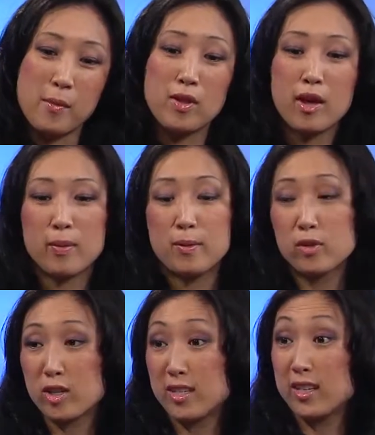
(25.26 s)
A lot of people
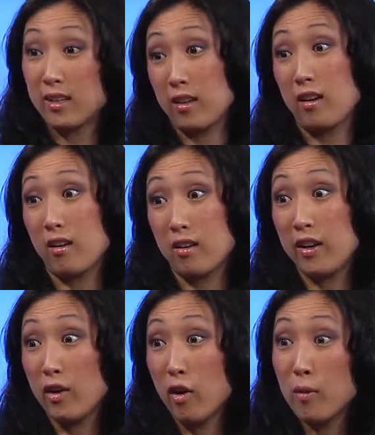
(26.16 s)
just stick their
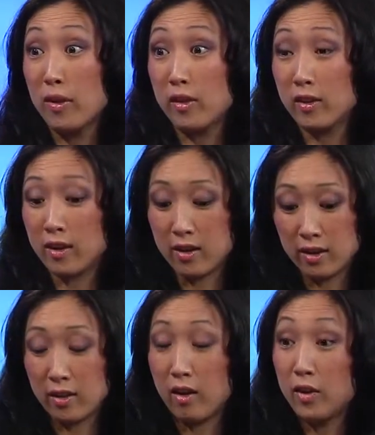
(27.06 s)
home on
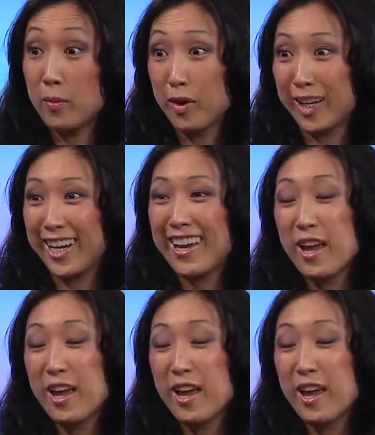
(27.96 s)
the market.